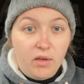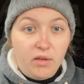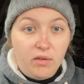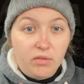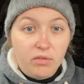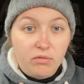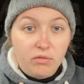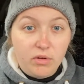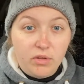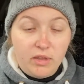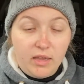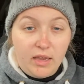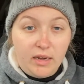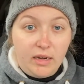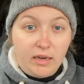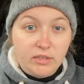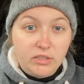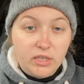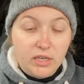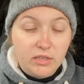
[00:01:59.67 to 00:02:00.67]
through the
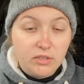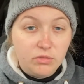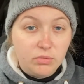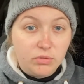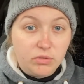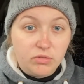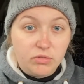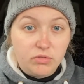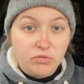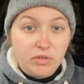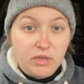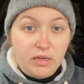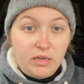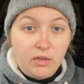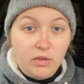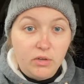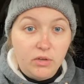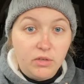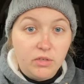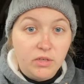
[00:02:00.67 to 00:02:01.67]
NHS, which was really
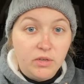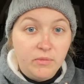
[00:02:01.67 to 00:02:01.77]
good.